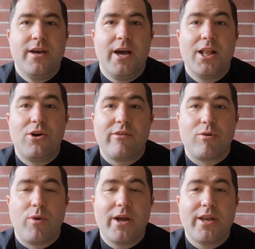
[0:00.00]
Hello,
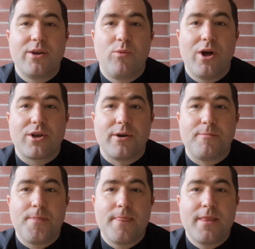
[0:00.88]
everyone, and
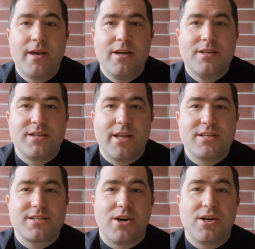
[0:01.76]
welcome.
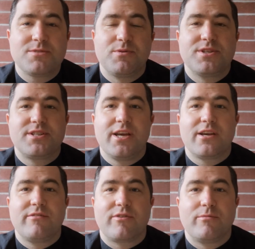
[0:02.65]
Today's Gospel is
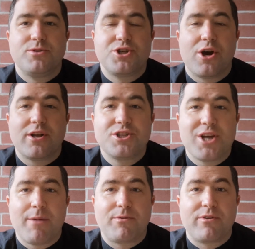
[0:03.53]
taken from John
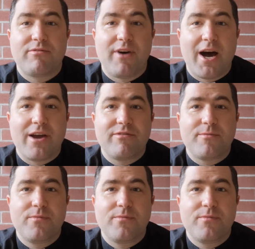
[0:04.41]
chapter 5.